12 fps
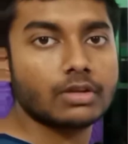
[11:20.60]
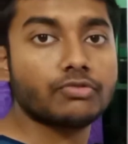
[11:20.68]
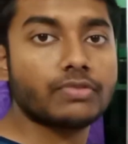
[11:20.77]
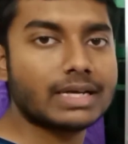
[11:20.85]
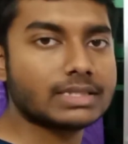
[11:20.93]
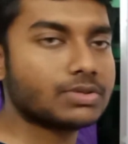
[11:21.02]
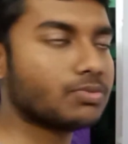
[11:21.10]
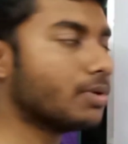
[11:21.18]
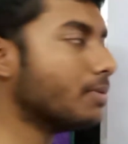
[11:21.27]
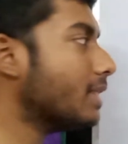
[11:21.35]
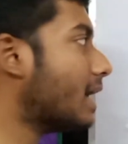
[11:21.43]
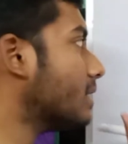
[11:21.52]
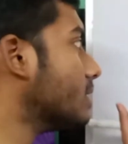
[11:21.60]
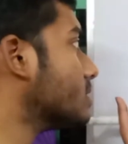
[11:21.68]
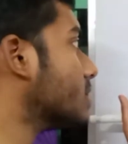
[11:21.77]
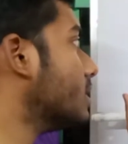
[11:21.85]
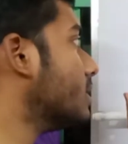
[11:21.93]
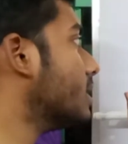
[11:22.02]
Now first we will
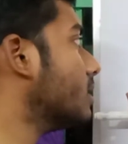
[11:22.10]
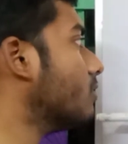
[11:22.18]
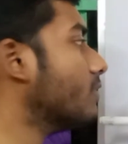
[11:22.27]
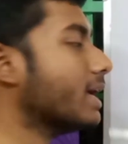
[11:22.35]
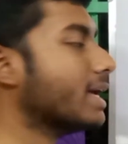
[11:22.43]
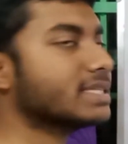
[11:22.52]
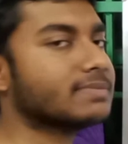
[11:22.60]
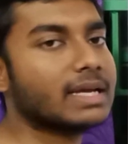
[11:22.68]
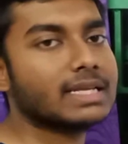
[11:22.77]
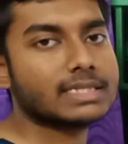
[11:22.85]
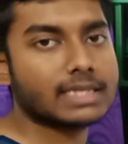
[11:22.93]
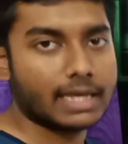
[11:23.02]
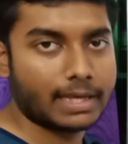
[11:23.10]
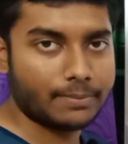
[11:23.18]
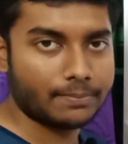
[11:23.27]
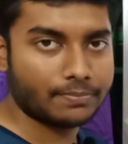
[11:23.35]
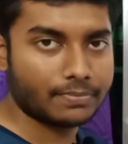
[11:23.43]
understand del of x minus a.